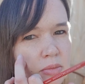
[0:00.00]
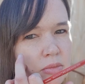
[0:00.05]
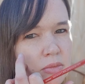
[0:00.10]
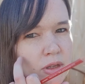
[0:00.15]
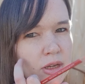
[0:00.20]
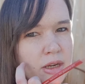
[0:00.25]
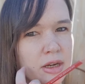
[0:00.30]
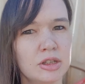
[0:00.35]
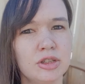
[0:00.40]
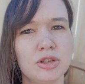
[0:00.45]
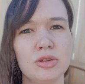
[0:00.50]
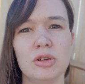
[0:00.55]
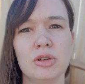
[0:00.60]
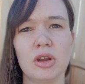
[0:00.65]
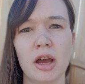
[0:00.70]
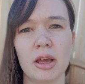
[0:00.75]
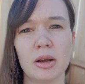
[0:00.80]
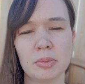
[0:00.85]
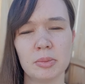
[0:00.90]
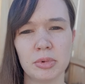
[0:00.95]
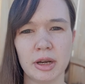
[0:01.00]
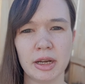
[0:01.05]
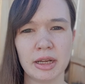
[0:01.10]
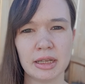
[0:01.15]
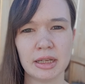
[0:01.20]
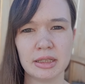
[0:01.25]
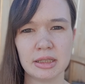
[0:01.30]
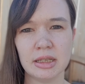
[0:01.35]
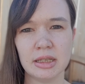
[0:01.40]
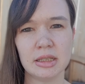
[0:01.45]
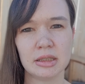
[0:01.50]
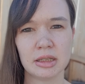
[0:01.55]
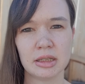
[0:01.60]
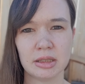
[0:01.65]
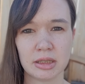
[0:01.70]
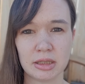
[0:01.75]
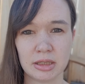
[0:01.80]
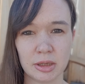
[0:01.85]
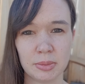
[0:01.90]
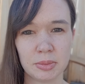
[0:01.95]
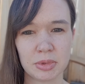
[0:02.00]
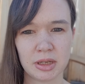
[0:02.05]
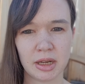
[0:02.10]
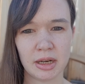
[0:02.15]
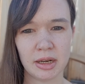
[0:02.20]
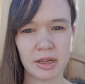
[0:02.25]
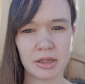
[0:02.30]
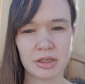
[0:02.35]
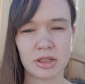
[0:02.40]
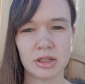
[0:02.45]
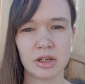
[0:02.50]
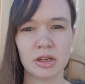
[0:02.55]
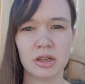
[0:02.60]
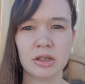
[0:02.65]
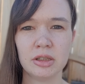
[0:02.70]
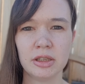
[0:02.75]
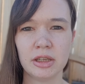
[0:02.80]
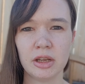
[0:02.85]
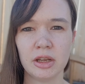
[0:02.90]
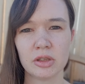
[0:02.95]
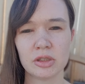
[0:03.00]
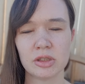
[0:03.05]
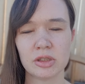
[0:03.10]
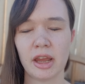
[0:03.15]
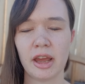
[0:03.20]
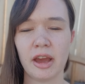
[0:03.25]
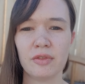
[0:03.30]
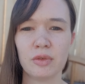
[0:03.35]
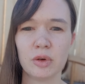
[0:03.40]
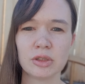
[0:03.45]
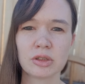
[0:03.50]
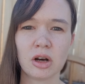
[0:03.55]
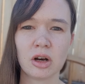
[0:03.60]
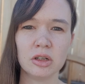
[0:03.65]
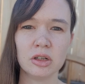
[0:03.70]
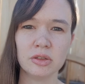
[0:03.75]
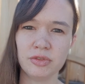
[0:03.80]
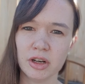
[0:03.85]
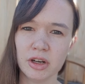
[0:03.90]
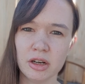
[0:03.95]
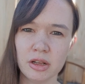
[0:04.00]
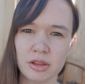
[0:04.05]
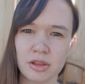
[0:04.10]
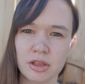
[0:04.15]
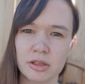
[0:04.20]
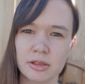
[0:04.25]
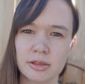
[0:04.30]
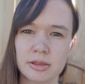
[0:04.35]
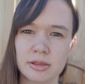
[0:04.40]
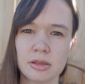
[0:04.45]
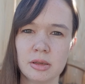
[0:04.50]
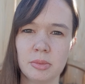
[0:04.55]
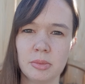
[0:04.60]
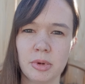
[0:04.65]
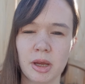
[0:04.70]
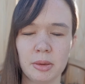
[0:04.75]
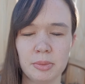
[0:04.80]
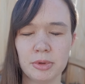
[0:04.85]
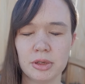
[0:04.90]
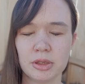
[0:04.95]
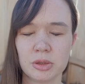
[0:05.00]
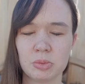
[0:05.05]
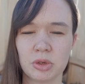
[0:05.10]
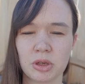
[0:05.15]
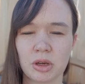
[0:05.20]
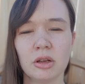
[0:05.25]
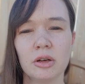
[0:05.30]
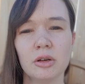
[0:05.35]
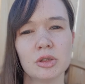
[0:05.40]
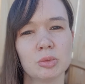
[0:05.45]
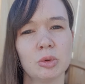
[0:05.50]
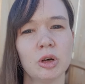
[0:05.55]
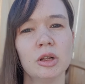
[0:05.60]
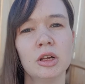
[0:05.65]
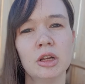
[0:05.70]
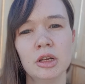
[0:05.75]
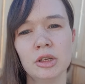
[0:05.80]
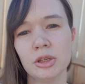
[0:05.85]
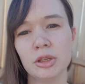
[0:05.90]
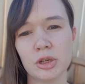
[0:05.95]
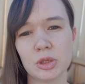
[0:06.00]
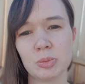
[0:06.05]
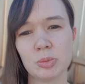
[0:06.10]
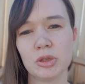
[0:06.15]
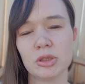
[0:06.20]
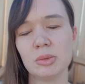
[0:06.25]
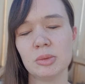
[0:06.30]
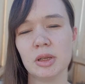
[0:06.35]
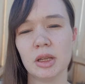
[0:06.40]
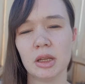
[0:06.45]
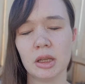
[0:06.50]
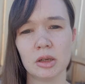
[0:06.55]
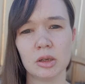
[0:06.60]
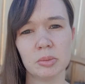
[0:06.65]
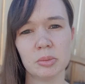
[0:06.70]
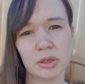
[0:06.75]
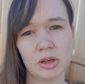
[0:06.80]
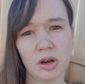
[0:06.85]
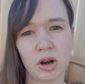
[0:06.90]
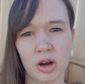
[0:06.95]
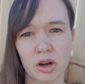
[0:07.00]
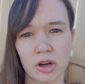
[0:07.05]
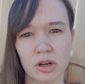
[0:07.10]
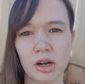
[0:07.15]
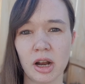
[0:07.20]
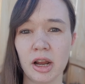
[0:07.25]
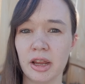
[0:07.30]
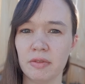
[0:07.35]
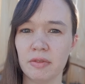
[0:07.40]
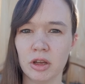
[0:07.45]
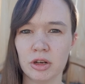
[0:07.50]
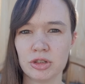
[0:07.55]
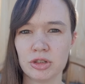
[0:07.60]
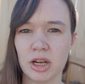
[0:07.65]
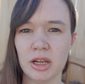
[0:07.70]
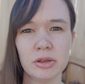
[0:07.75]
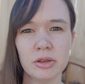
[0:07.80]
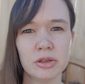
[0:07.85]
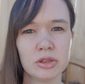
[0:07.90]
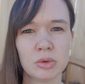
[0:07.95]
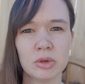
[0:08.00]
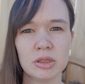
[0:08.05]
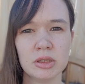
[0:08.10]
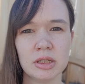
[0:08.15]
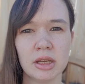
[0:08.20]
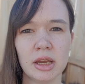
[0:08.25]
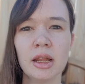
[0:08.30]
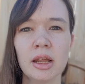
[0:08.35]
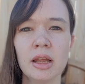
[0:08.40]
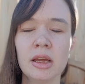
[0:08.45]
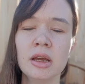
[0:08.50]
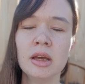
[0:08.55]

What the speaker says: they do not break as easily. The tips stay nicer. They also have what's called Very Thins by Prismacolor as well. They're supposed to be a little bit harder. I have not tried those ones yet,